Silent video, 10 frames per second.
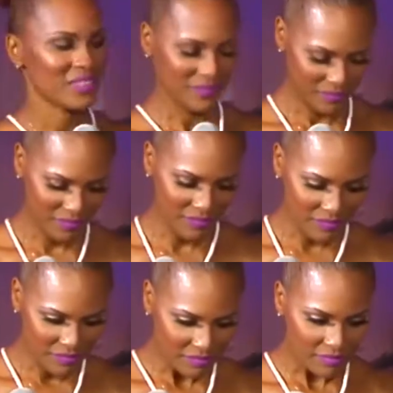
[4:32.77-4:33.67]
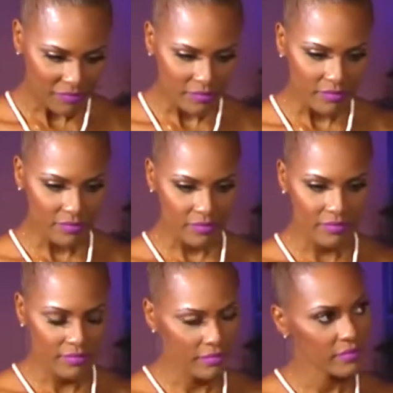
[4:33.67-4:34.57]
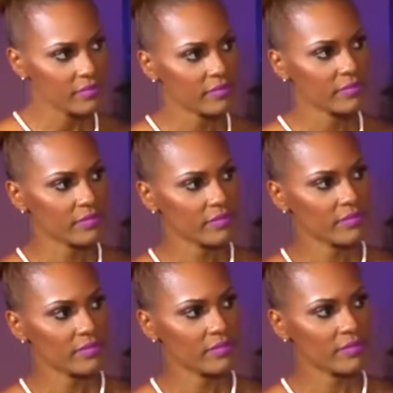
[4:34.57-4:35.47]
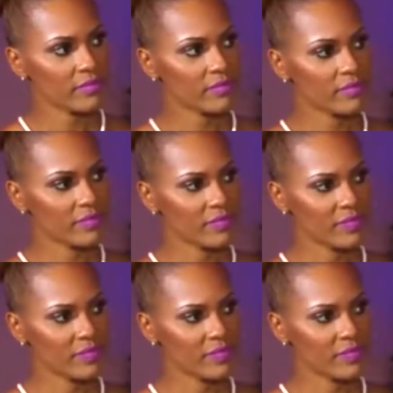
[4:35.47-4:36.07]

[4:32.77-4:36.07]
This person isn't speaking.